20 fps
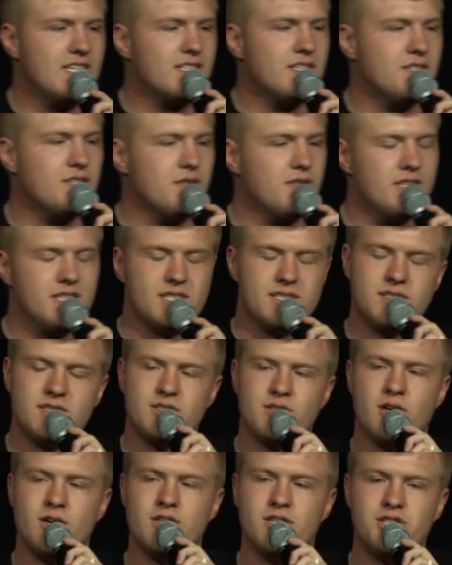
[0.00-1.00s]
could do this,
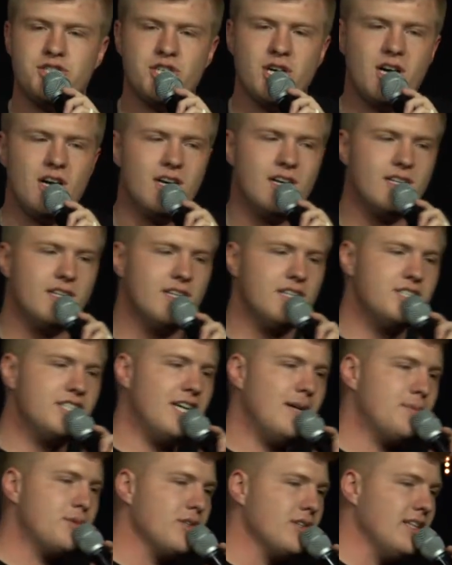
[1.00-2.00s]
turn to John
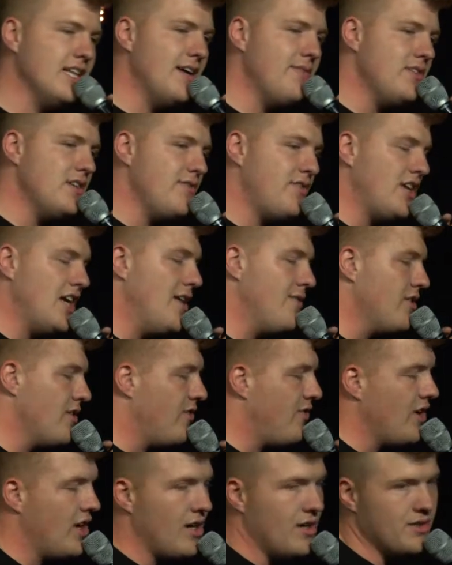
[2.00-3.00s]
chapter 11. If you have your
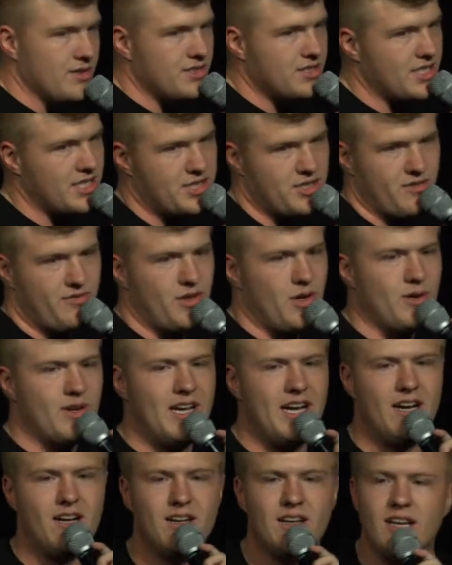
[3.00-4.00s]
phones, get your phone
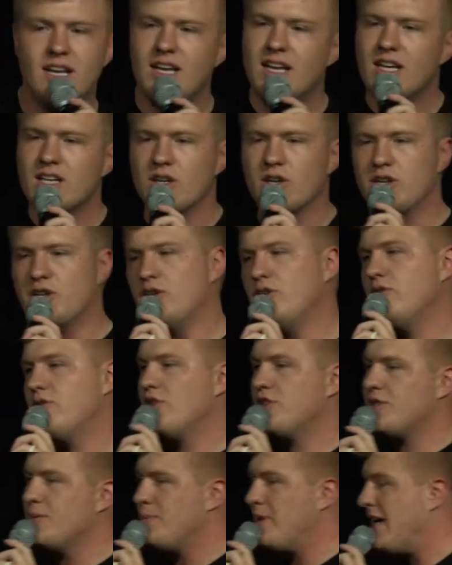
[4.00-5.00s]
out, go to
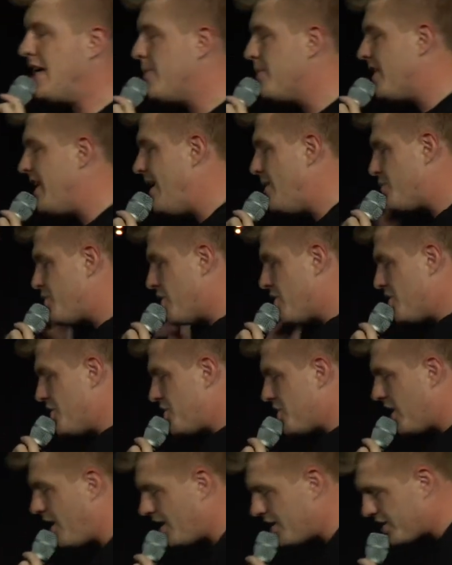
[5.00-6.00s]
YouVersion Bible app, turn to
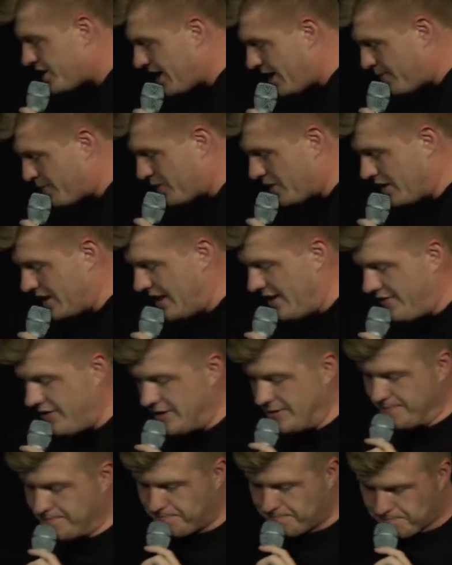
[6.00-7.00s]
John chapter
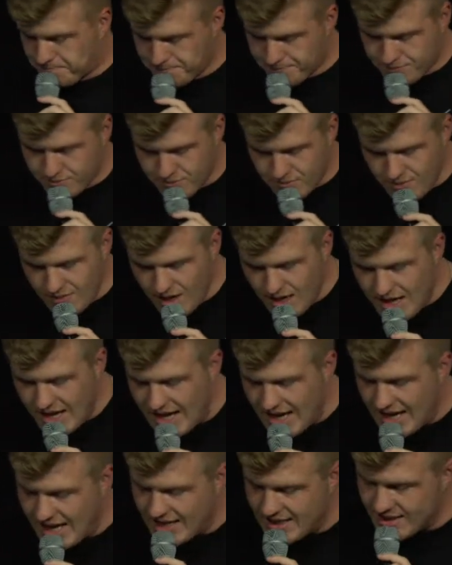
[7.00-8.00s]
11.
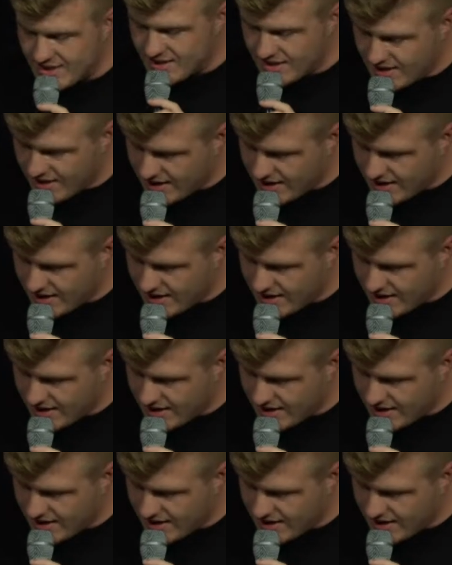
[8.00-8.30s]
And